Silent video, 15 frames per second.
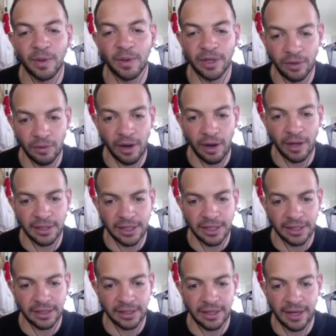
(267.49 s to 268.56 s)
But when you
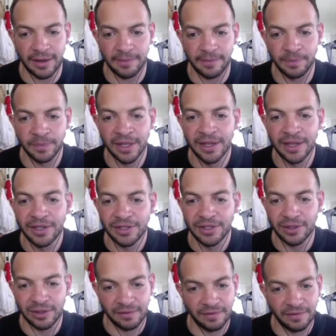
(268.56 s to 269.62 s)
want to um,
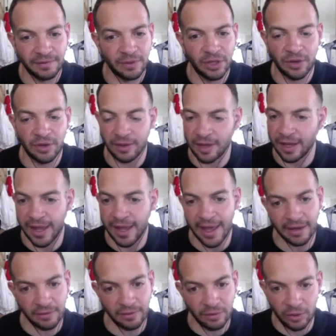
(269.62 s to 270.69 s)
sort of, you know,
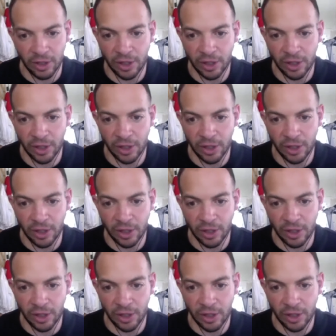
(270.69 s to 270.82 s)
again,